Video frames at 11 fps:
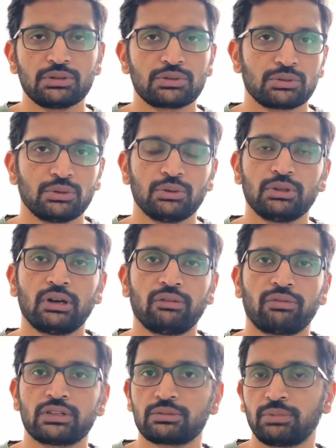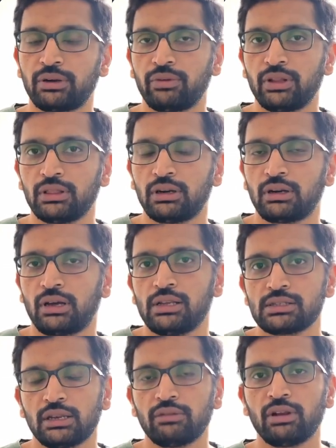show you the difference between the
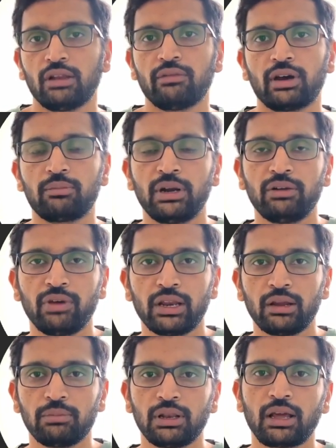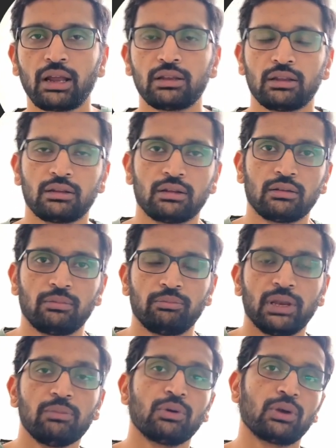task level environment variable and the
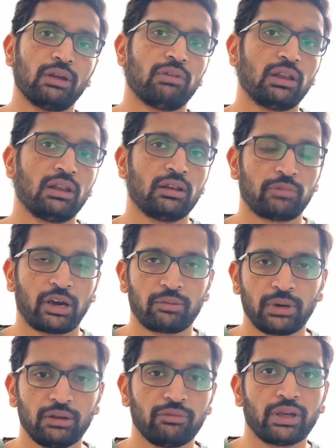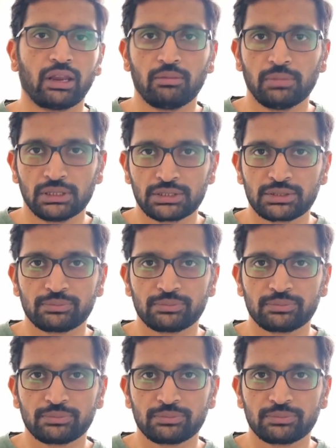playbook level environment variables.